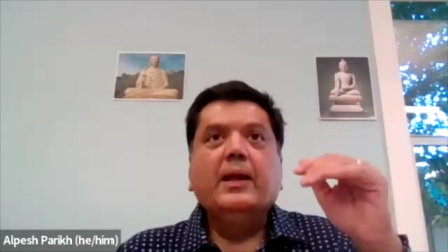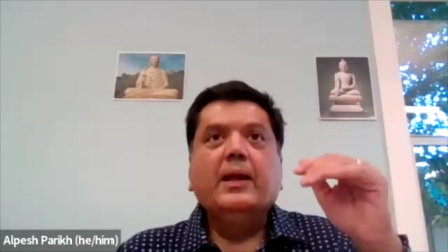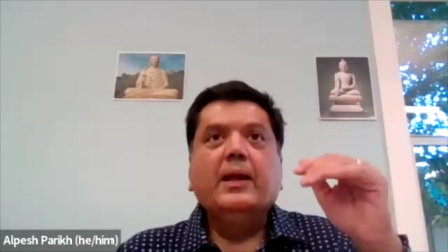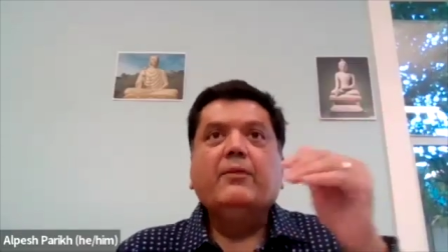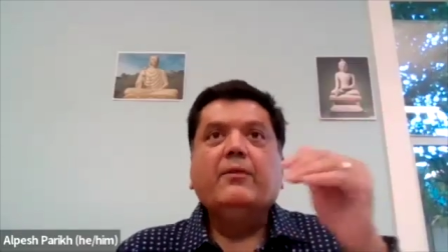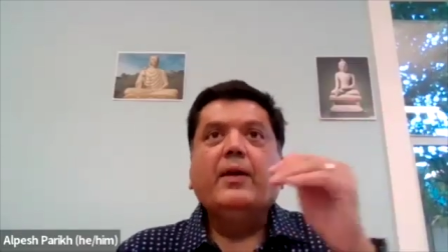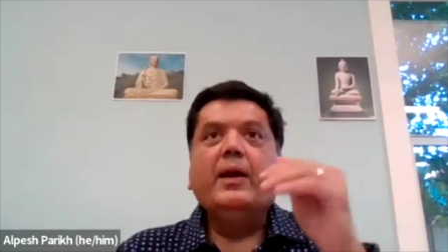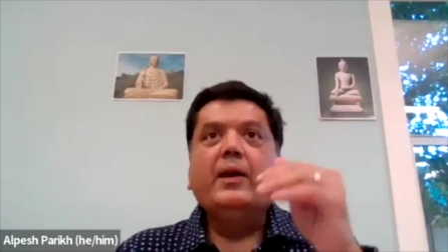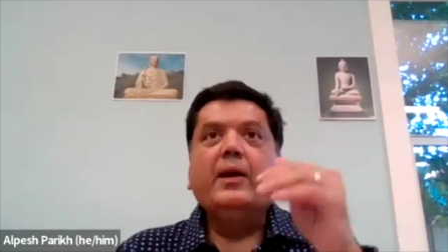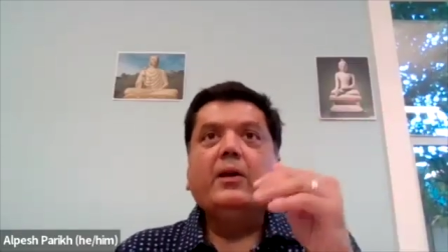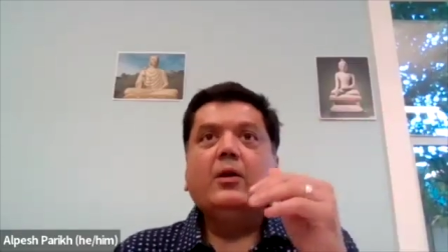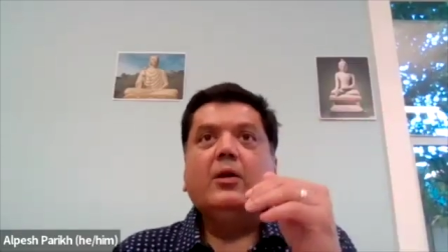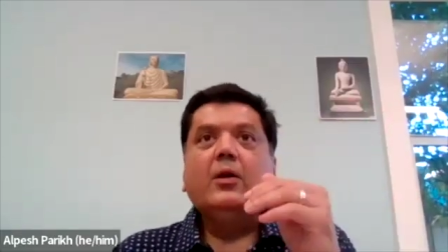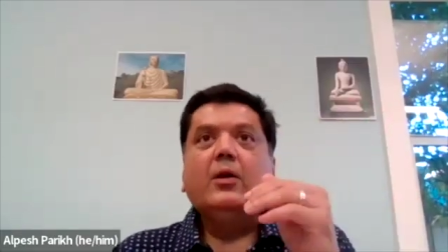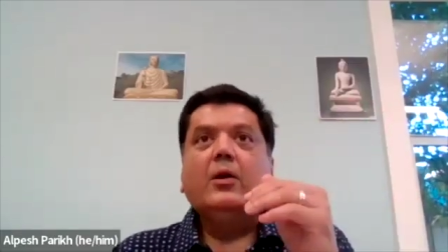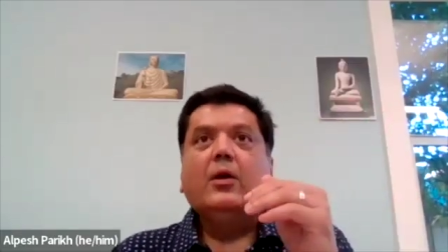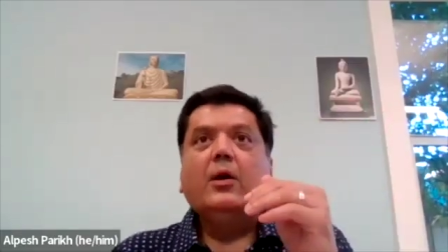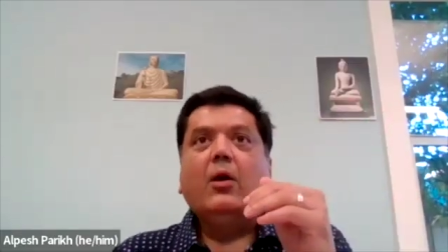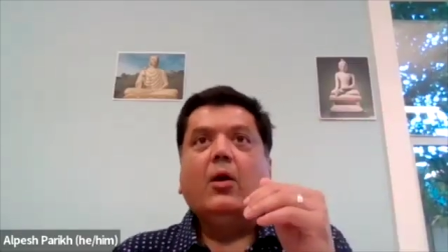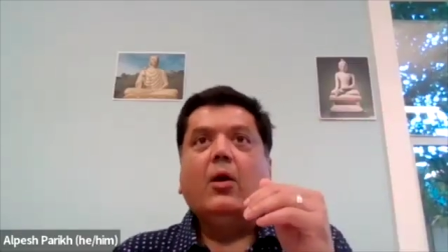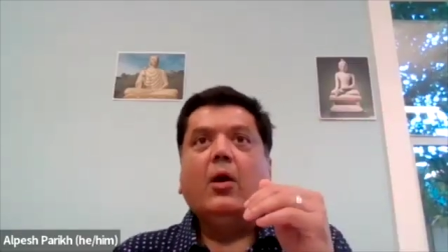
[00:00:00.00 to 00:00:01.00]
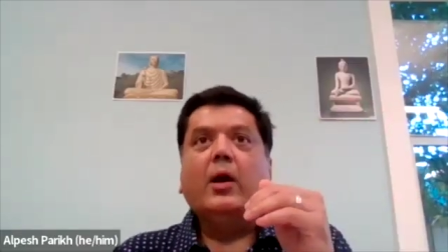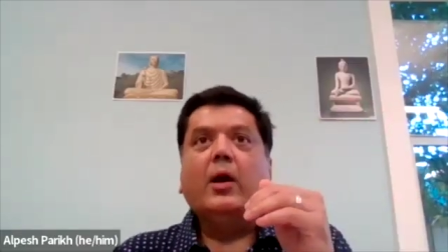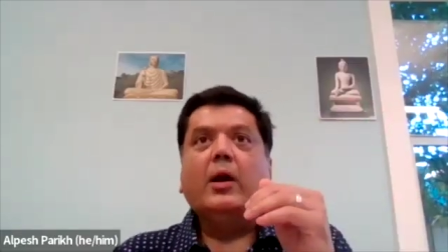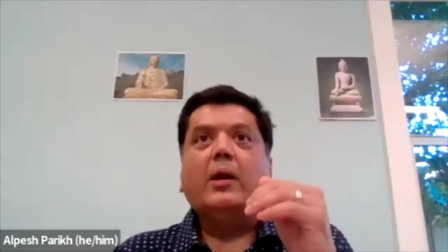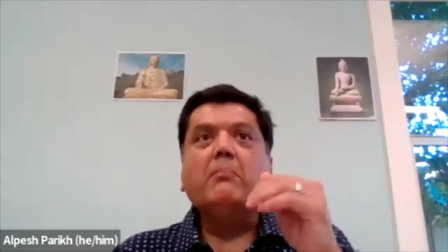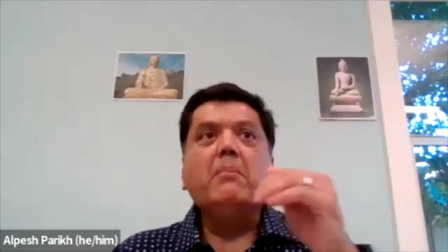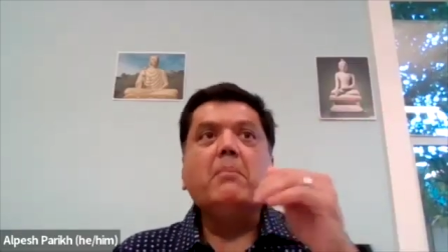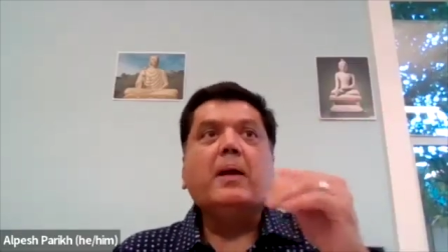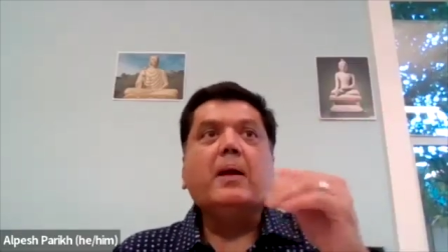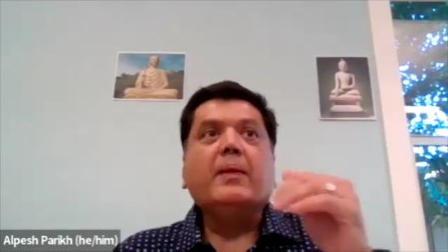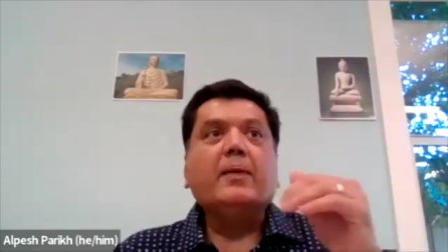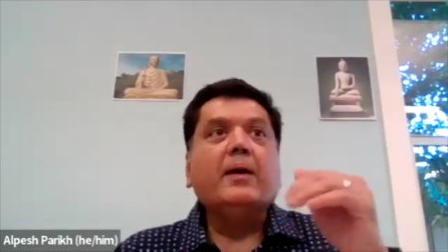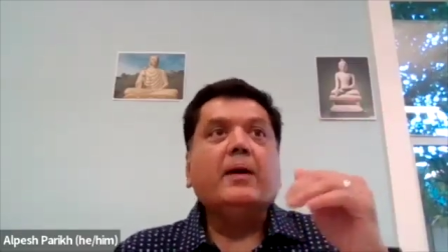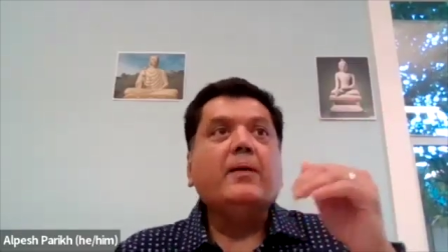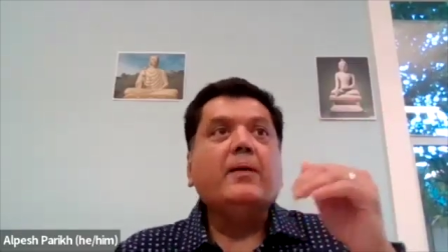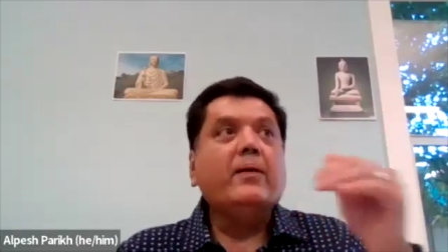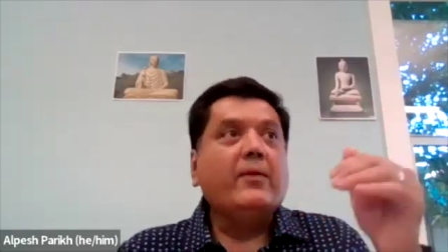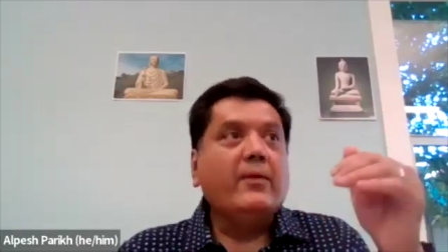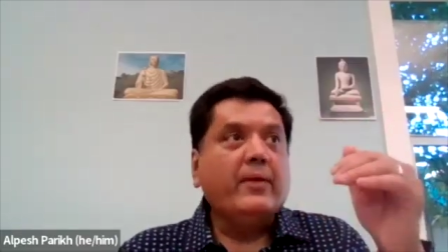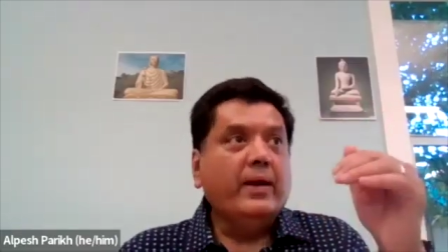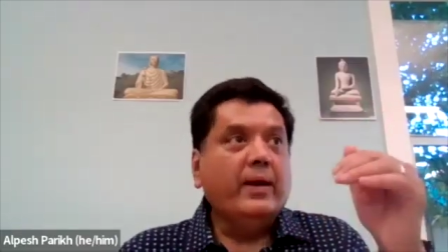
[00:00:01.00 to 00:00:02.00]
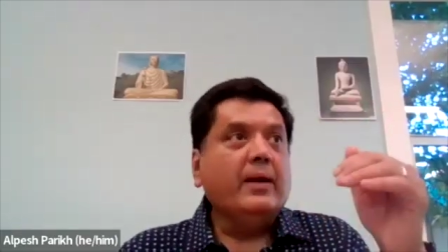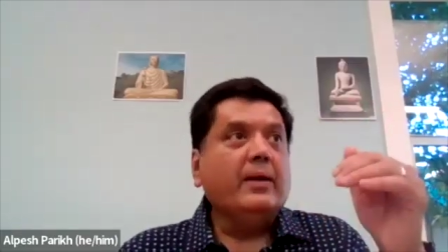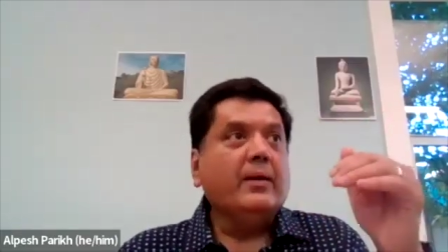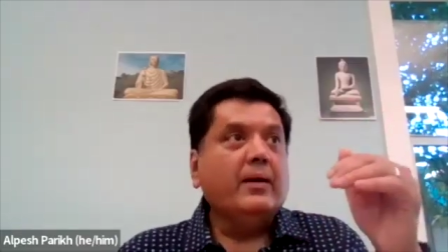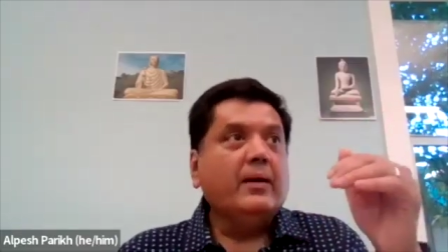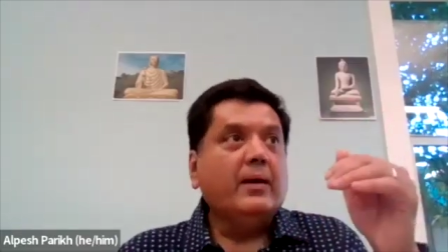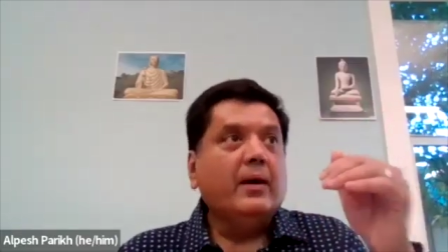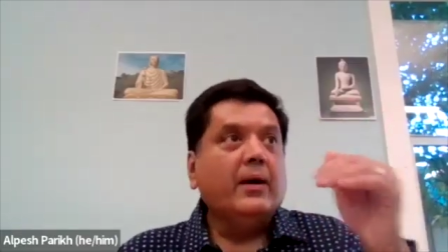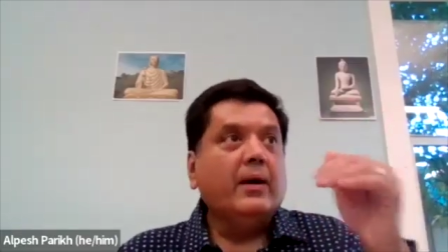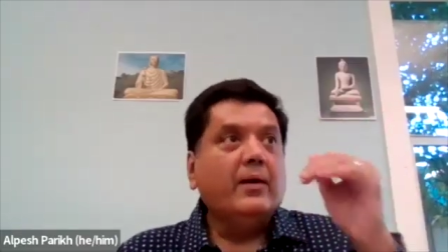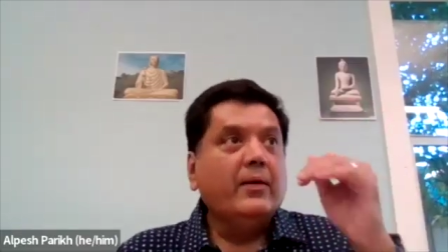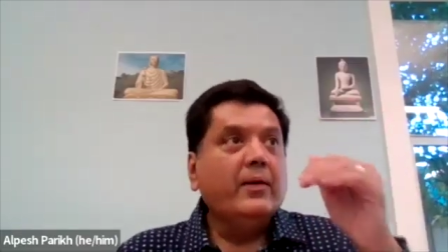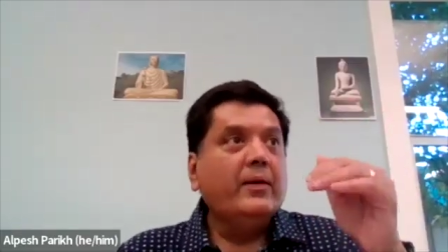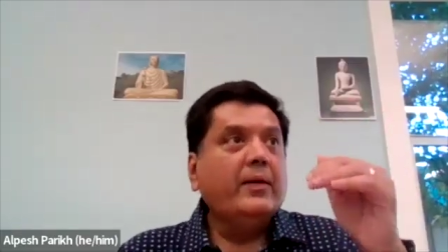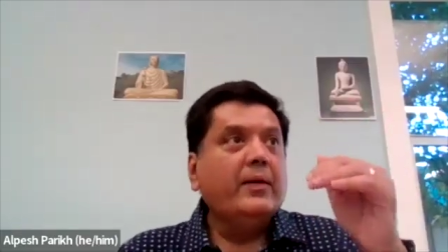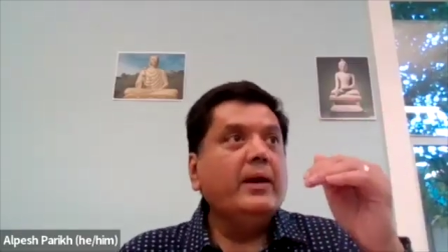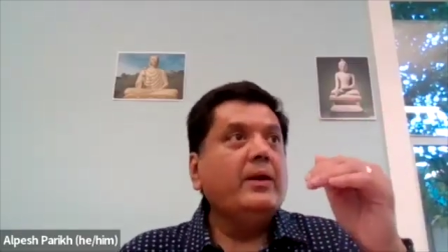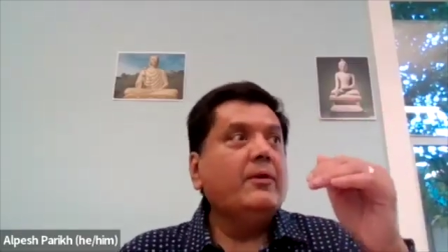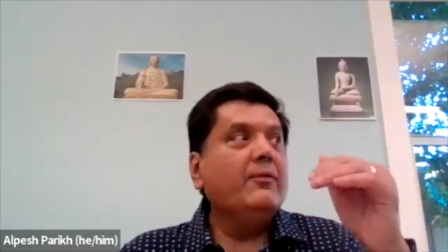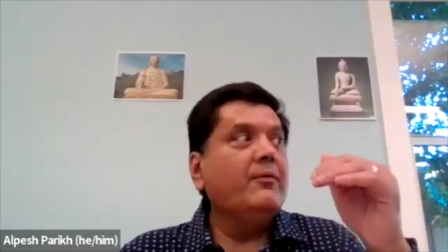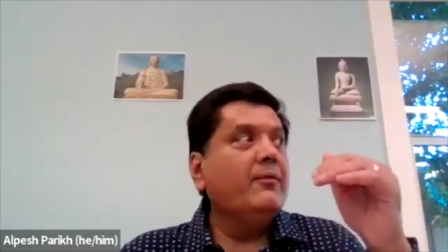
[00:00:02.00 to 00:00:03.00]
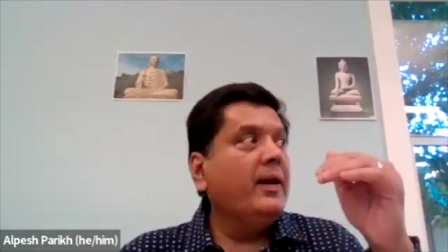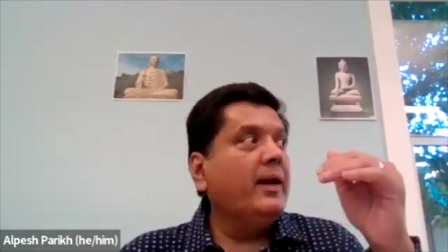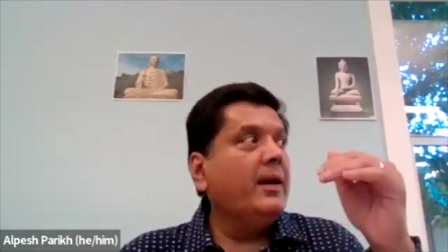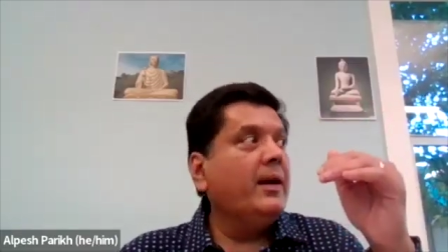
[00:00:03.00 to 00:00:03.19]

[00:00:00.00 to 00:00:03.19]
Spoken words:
he went on a metta retreat, a retreat